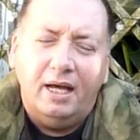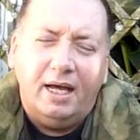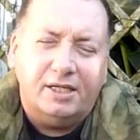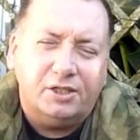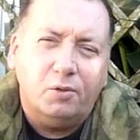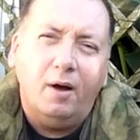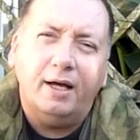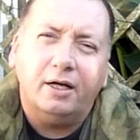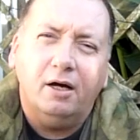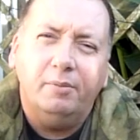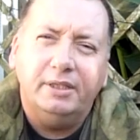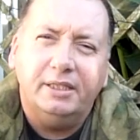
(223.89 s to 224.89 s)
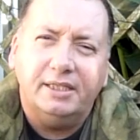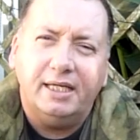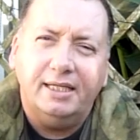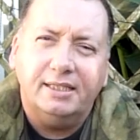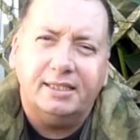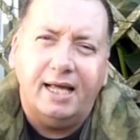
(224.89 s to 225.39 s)
It's quite a common
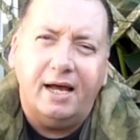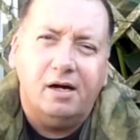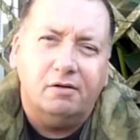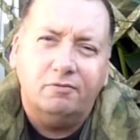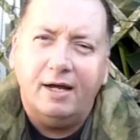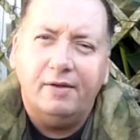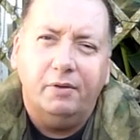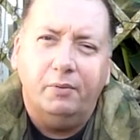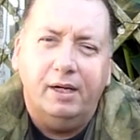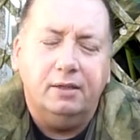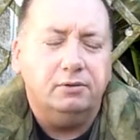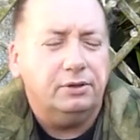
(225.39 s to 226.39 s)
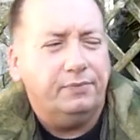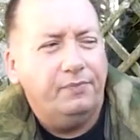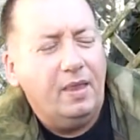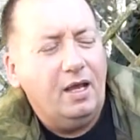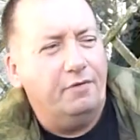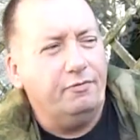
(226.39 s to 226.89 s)
disease now around the world.
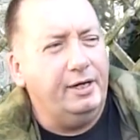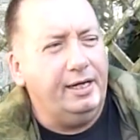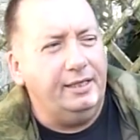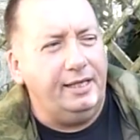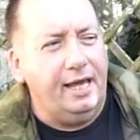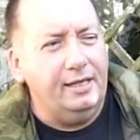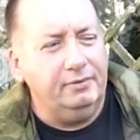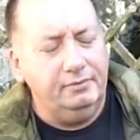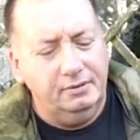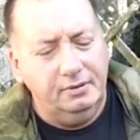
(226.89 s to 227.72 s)
I've written it down.